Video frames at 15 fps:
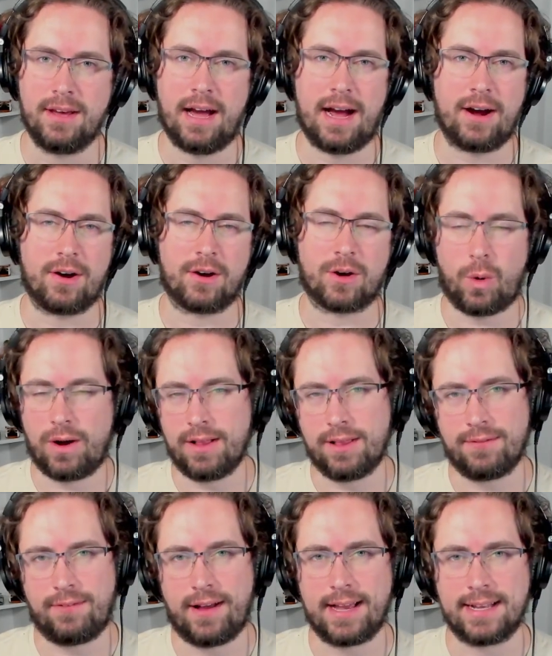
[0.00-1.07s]
our
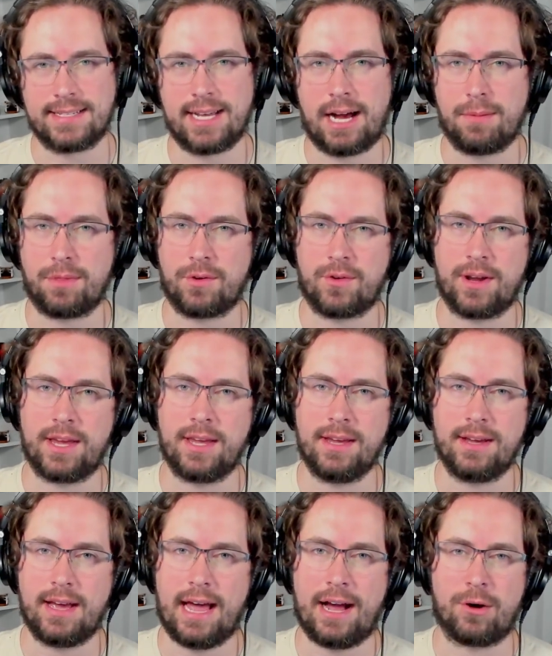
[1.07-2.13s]
qualifying top
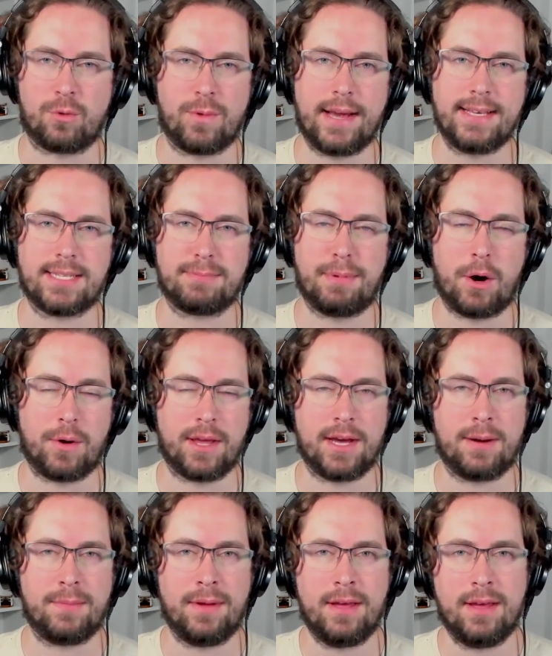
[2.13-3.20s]
three, our race
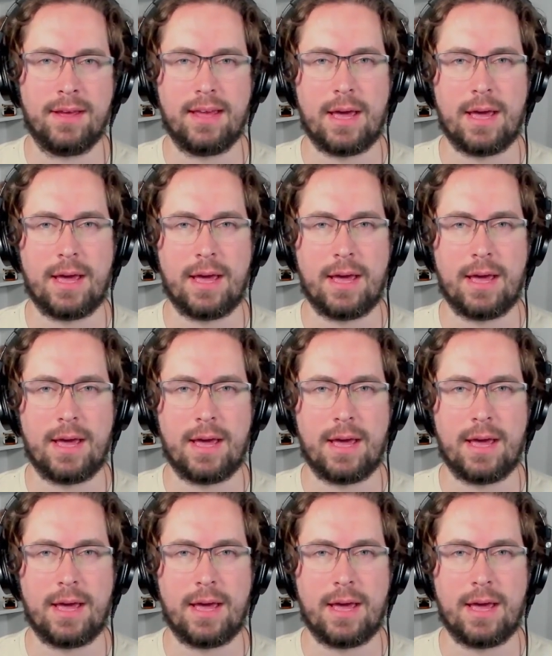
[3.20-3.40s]
podium,